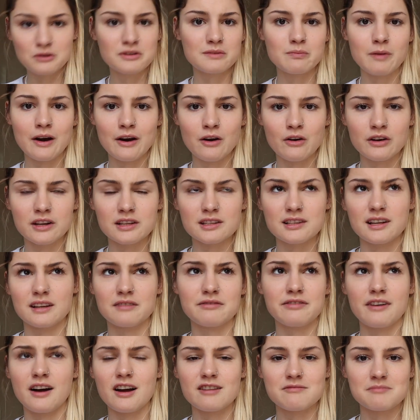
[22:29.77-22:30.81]
You spray it on, it's
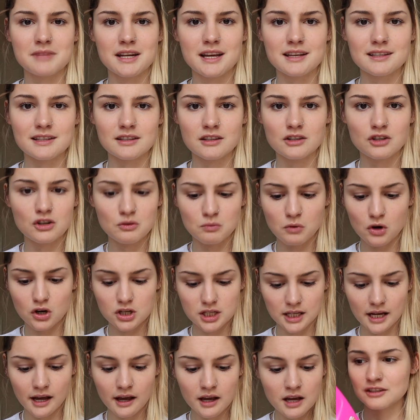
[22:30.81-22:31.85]
like 5 minutes, and then you
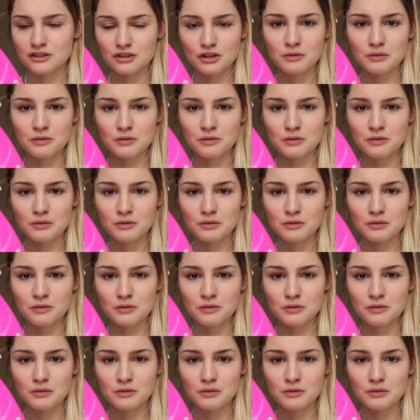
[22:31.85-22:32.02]
wash it.